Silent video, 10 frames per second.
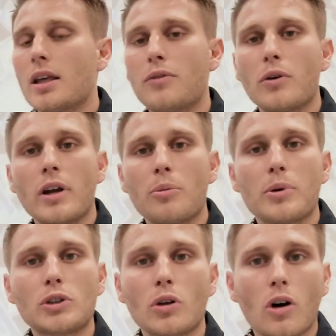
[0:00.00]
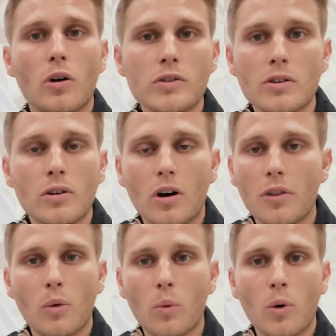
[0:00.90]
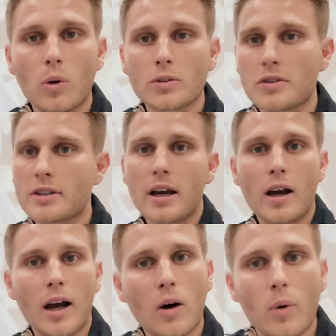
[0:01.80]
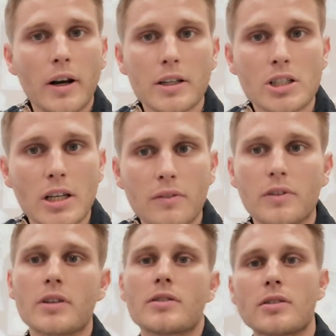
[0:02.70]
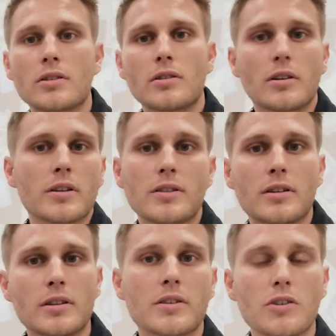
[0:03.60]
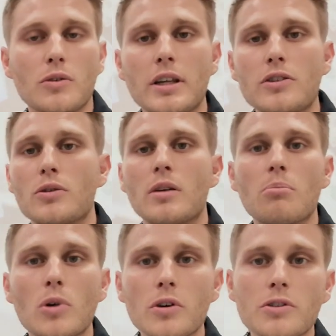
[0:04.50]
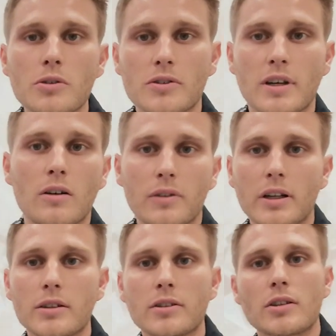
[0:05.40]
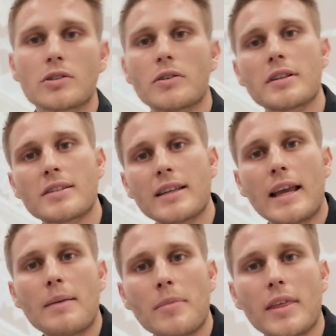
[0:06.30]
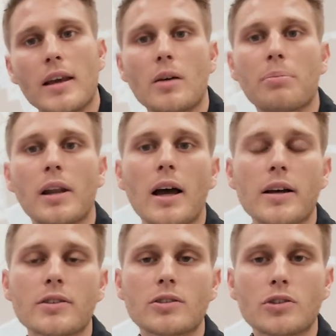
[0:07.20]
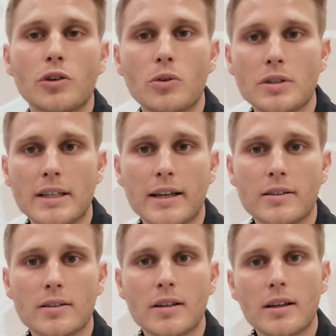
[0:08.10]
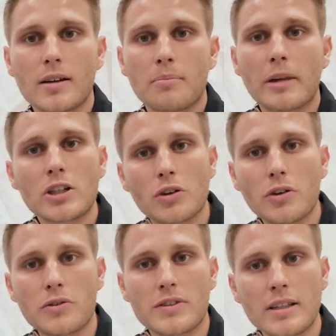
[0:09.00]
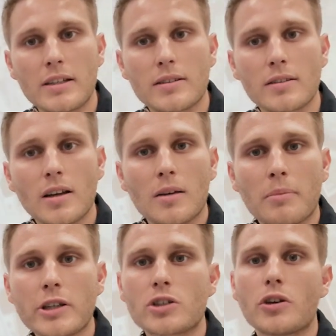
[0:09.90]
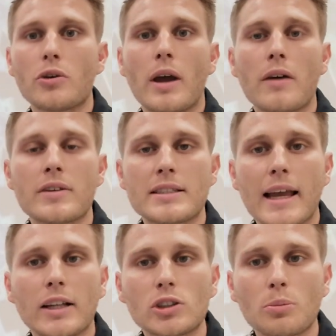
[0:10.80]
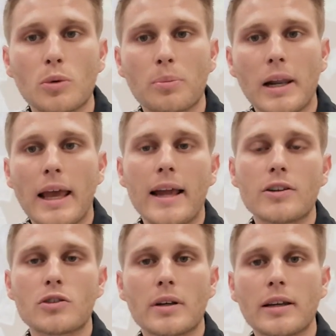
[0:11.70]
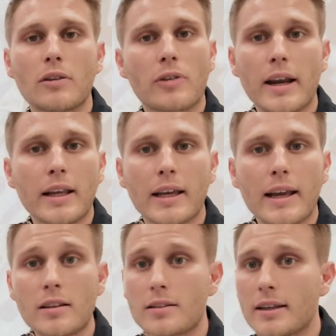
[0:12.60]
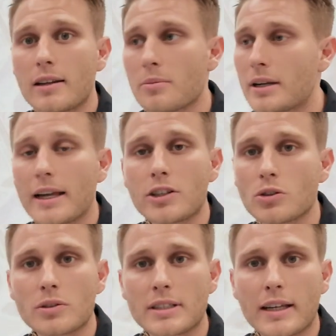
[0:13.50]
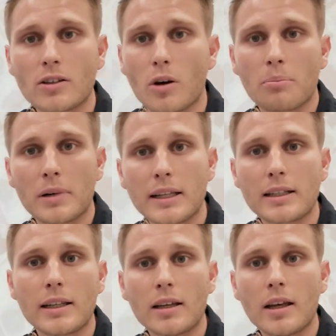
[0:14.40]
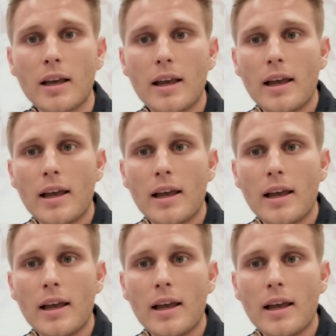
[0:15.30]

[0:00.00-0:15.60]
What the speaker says: If you're going to put your goals on the wall to say, I want to achieve this, you need to immerse yourself in it. So the same thing applies to your debt. Make sure you see it. Make sure you have a tangible plan to eliminate your debt completely.